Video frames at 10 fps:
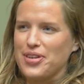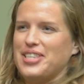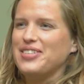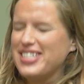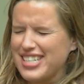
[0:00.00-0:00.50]

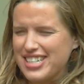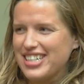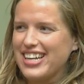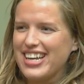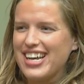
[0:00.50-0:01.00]
folks who are
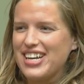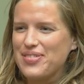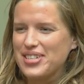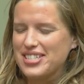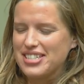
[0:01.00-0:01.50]
tinkering,
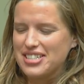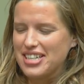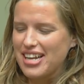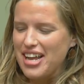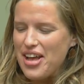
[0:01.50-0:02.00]
uh, which is
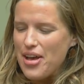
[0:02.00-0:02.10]
interesting.